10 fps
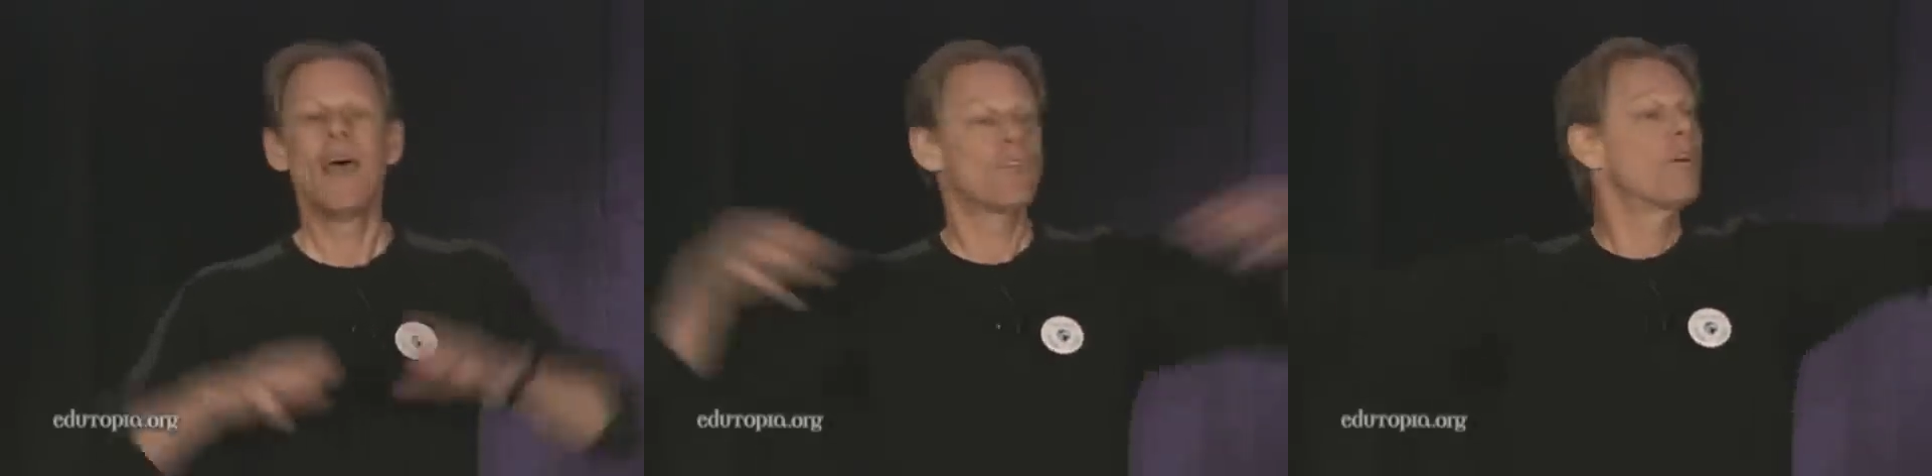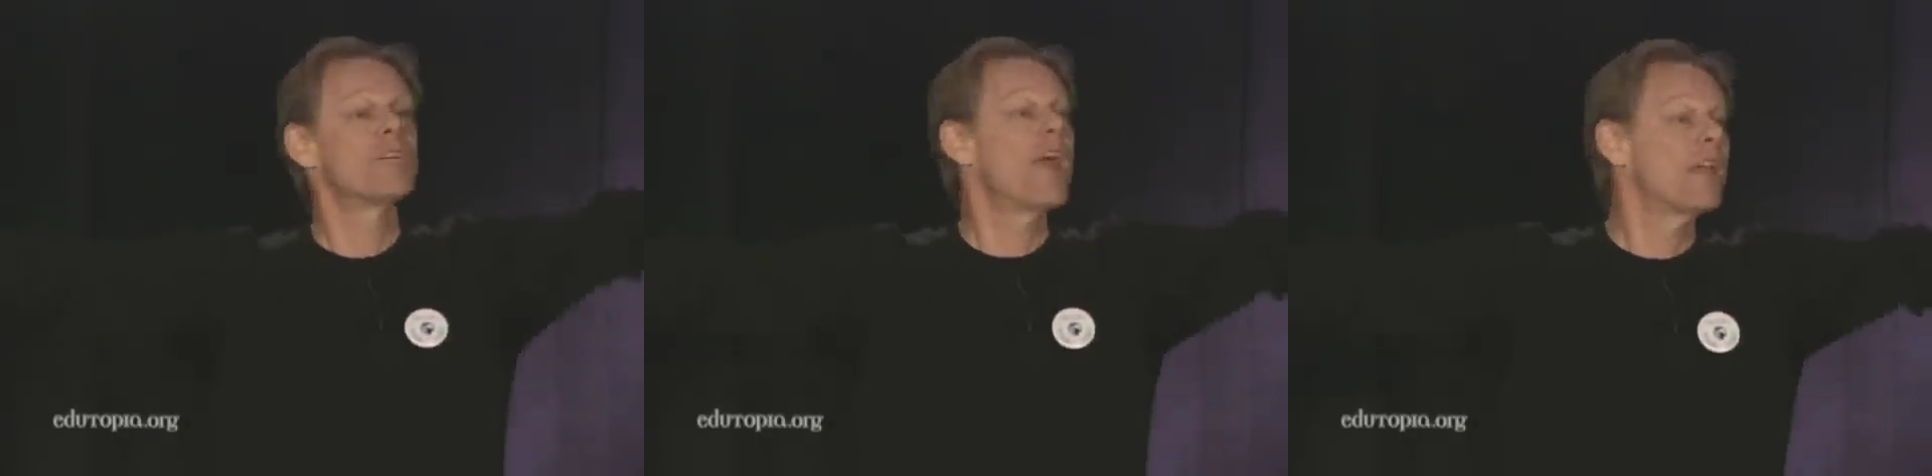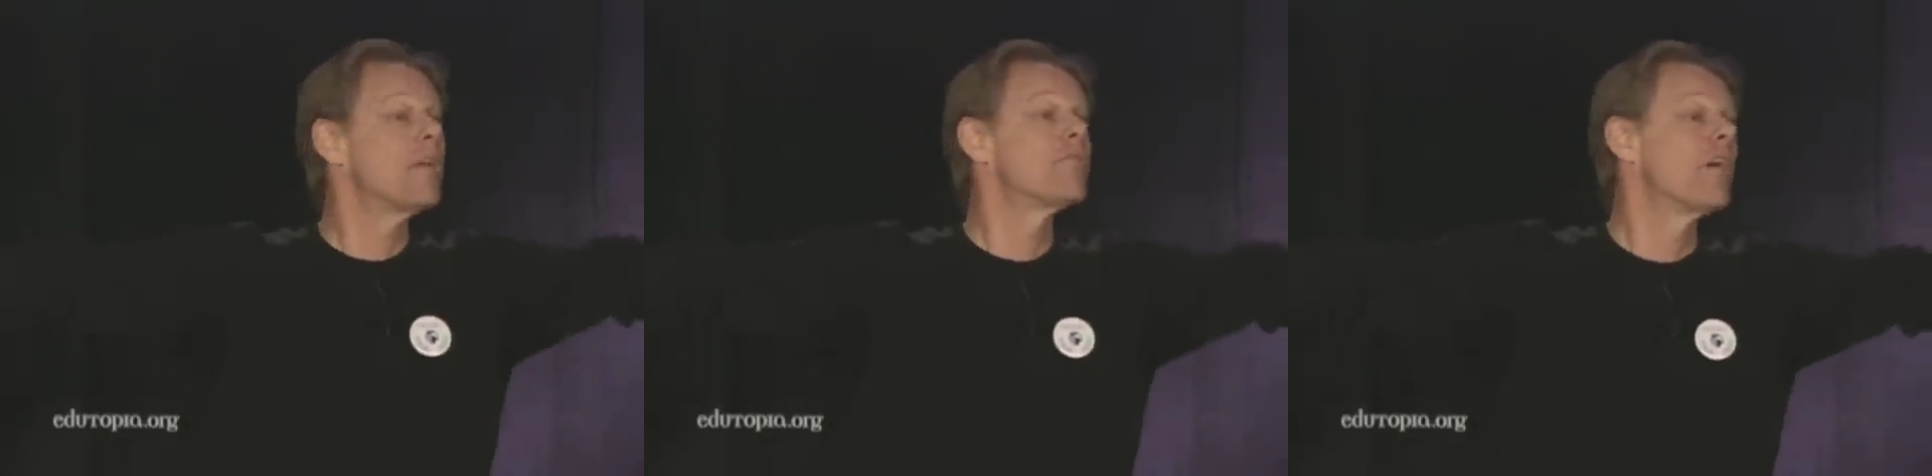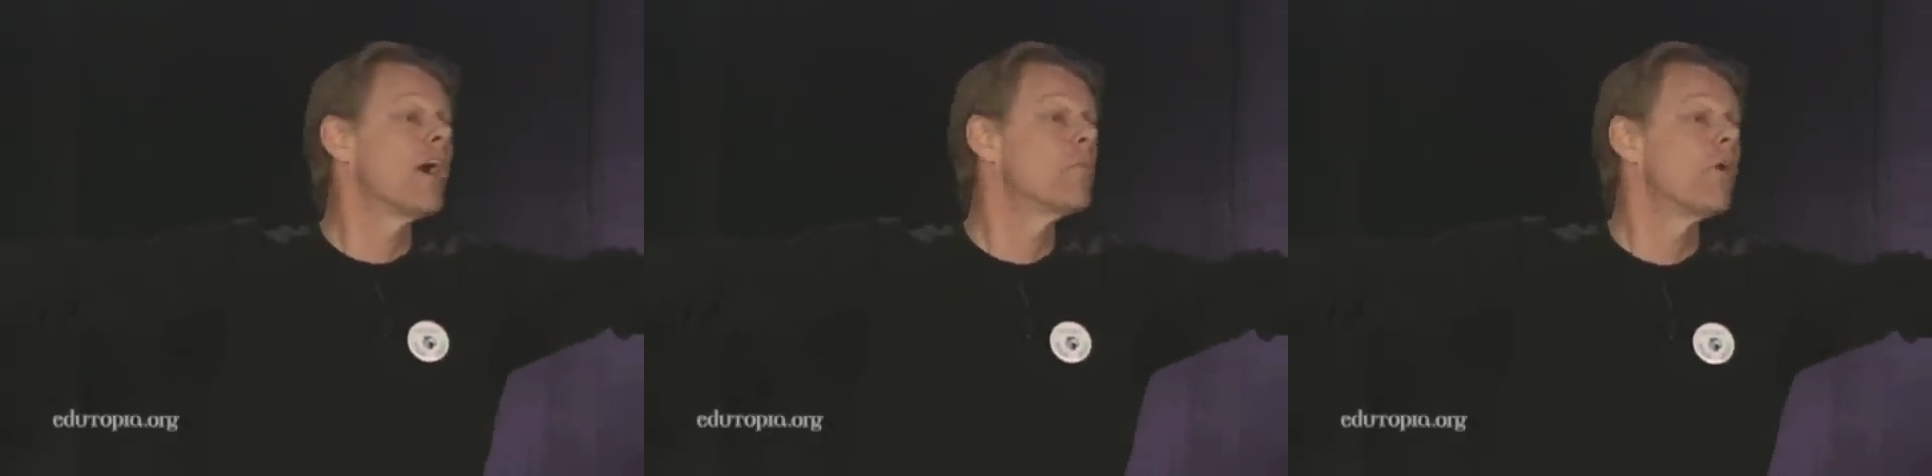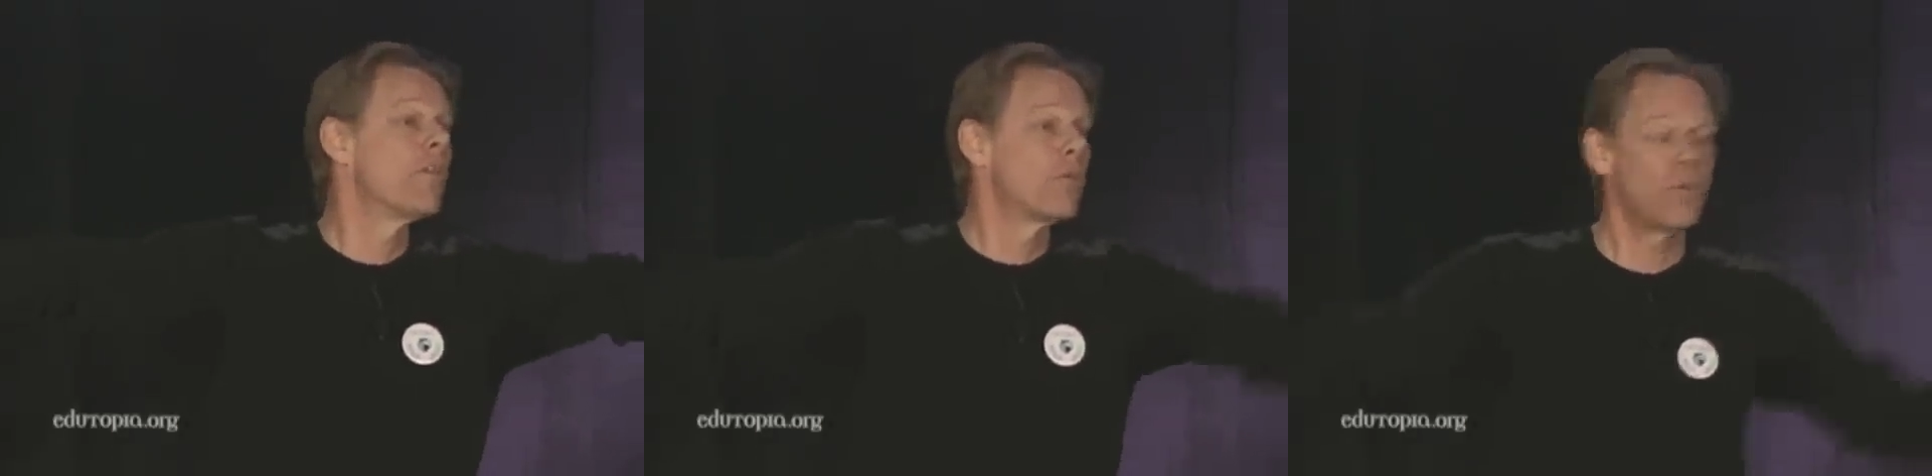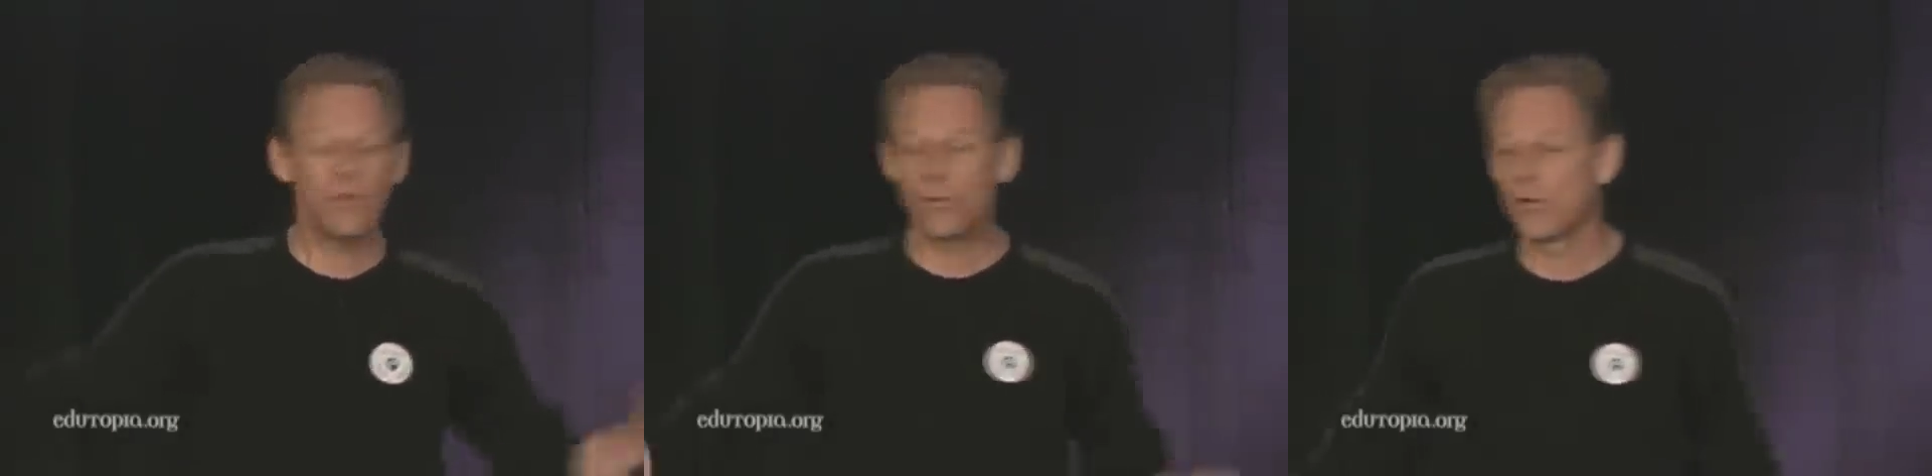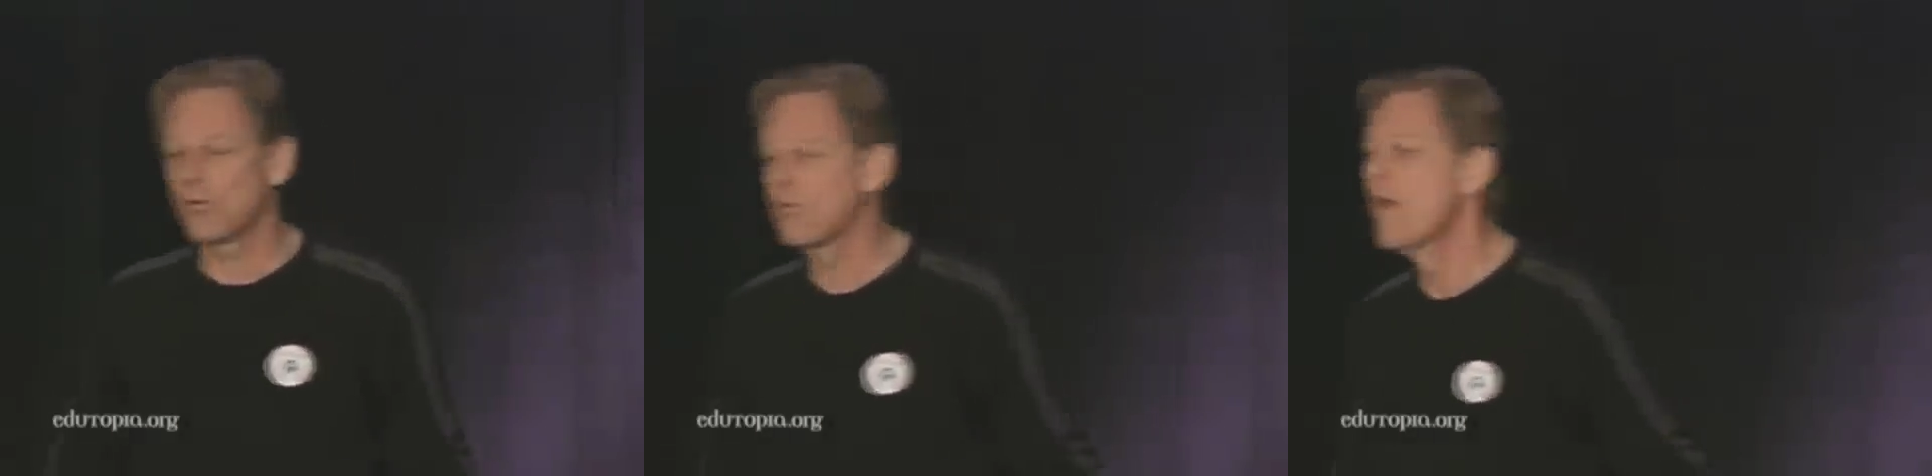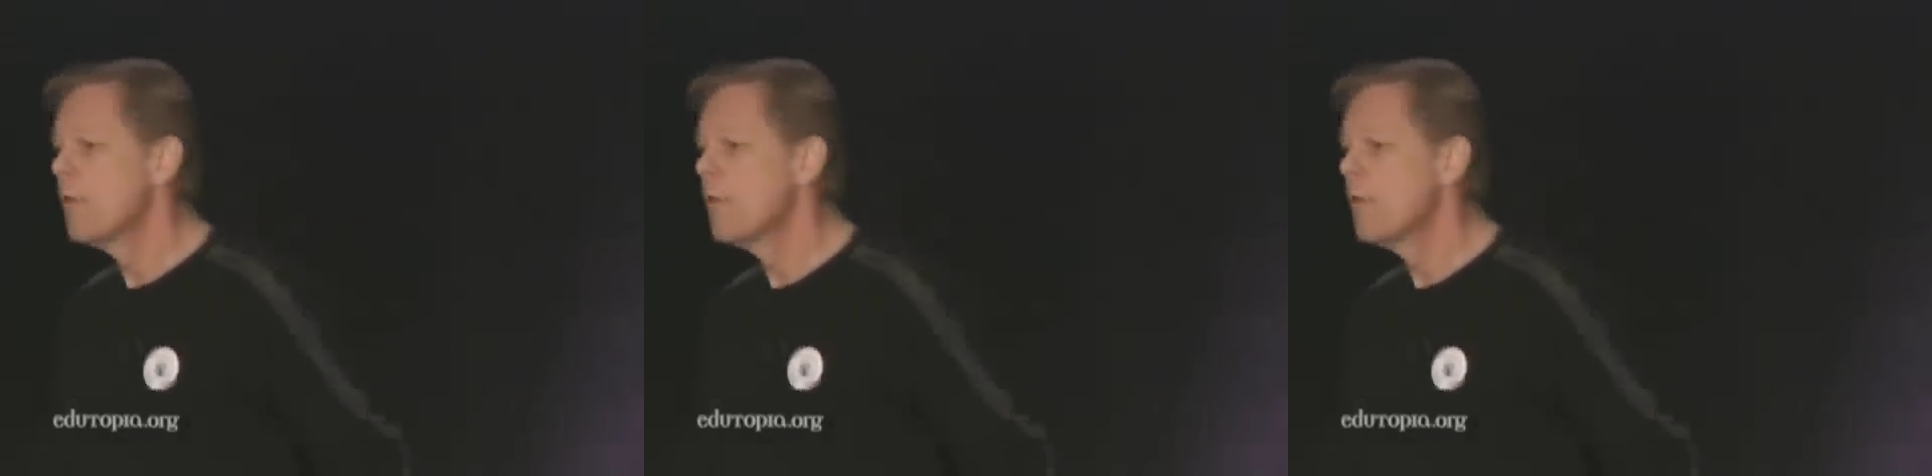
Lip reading: as long as you had enough time or other resources,